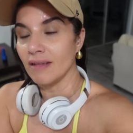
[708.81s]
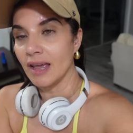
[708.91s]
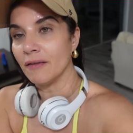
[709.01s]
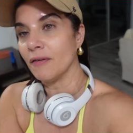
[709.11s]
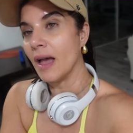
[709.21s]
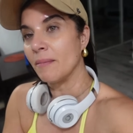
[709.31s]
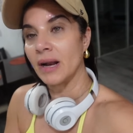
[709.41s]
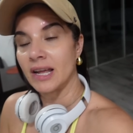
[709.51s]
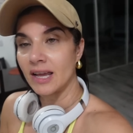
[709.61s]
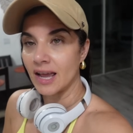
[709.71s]
if
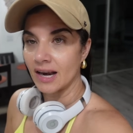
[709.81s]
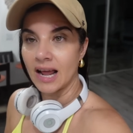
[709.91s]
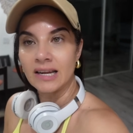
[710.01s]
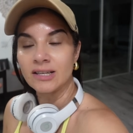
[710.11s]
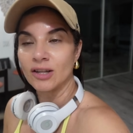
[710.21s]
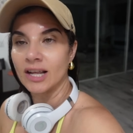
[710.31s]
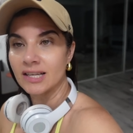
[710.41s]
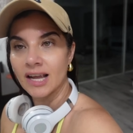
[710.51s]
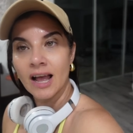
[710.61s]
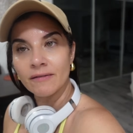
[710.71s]
Emily and Allison
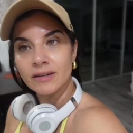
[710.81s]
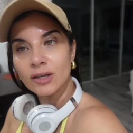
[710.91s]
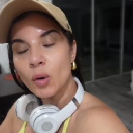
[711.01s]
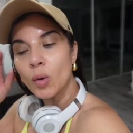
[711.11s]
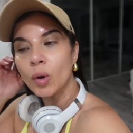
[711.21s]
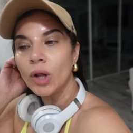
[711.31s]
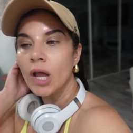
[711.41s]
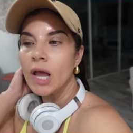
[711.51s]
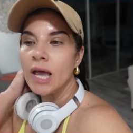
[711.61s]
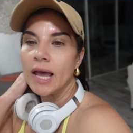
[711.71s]
doesn't have a school.
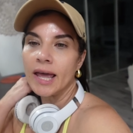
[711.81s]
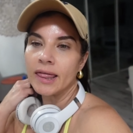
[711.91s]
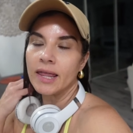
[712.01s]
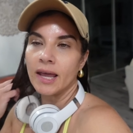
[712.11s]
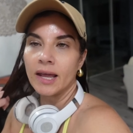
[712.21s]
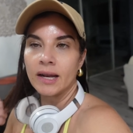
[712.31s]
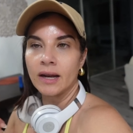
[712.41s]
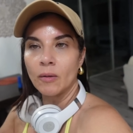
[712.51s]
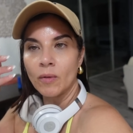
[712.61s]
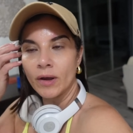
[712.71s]
And
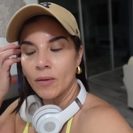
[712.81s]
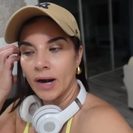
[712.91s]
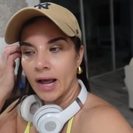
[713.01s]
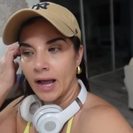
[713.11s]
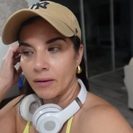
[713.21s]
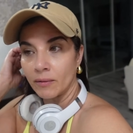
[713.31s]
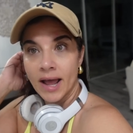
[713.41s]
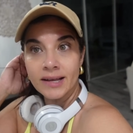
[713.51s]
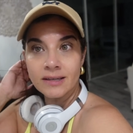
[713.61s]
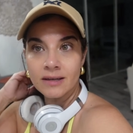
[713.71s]
then we wanna
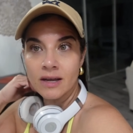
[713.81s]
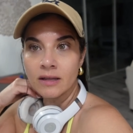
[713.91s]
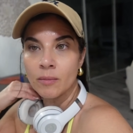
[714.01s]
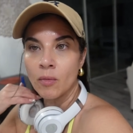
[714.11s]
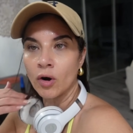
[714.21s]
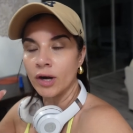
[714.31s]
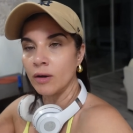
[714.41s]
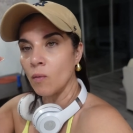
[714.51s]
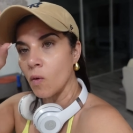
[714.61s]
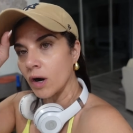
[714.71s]
rest in the
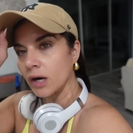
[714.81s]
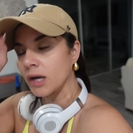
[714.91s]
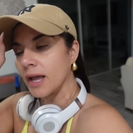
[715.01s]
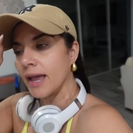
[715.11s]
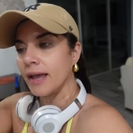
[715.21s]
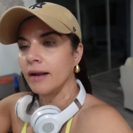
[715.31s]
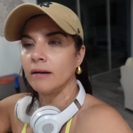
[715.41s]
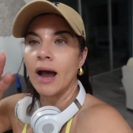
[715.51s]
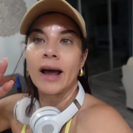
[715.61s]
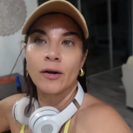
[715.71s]
morning, work,
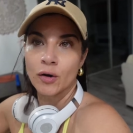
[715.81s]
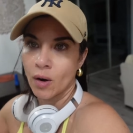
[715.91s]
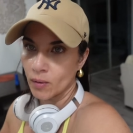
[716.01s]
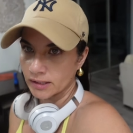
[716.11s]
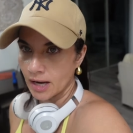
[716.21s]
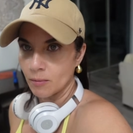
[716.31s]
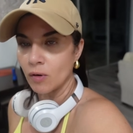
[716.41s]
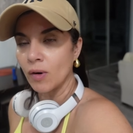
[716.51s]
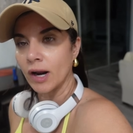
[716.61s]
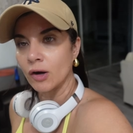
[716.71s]
and I don't know what time we
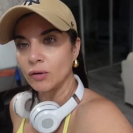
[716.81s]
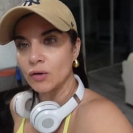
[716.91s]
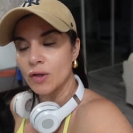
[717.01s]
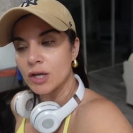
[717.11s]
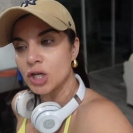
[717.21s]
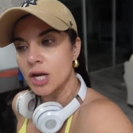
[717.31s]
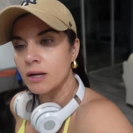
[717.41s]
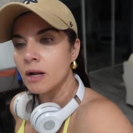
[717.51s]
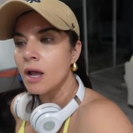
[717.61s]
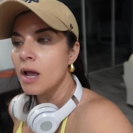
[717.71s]
wanna go to the
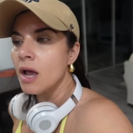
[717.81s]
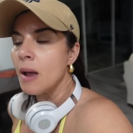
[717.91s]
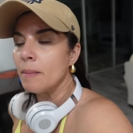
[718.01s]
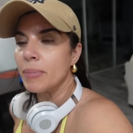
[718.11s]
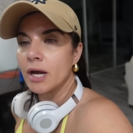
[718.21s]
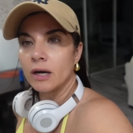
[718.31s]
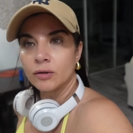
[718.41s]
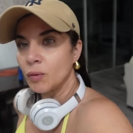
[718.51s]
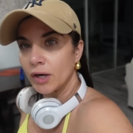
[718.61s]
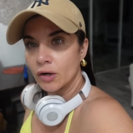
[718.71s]
gym because
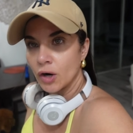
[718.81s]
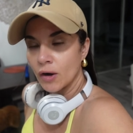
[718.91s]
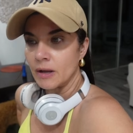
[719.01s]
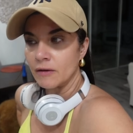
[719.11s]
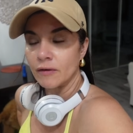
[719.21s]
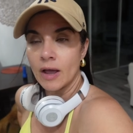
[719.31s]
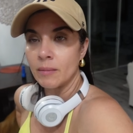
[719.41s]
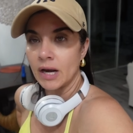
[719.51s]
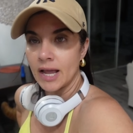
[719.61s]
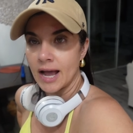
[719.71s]
we don't know if
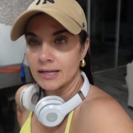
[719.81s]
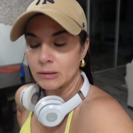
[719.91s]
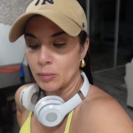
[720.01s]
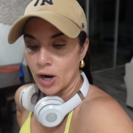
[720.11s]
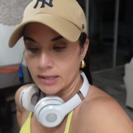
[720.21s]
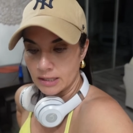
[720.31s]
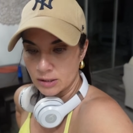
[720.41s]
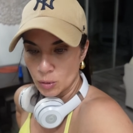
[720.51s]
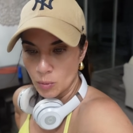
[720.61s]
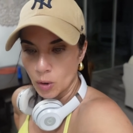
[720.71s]
Emily has practice
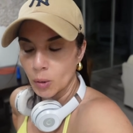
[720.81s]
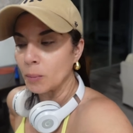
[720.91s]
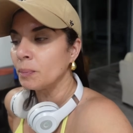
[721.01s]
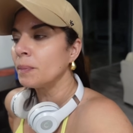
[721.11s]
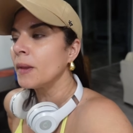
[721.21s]
tomorrow.